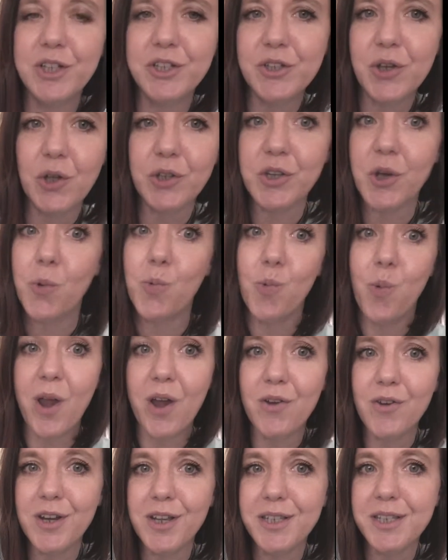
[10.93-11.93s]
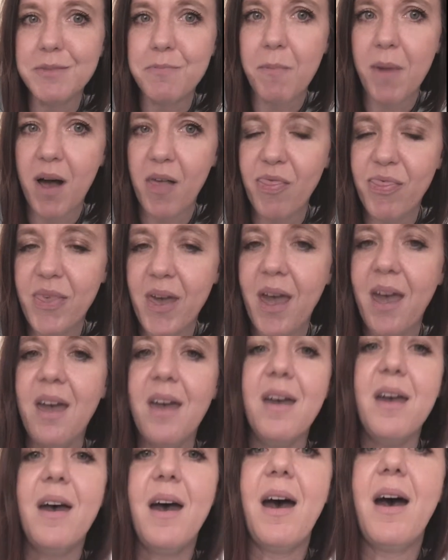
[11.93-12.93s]
Assault Awareness Month.
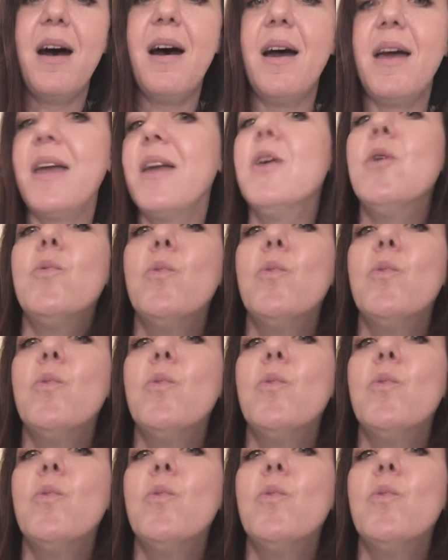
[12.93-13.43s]
I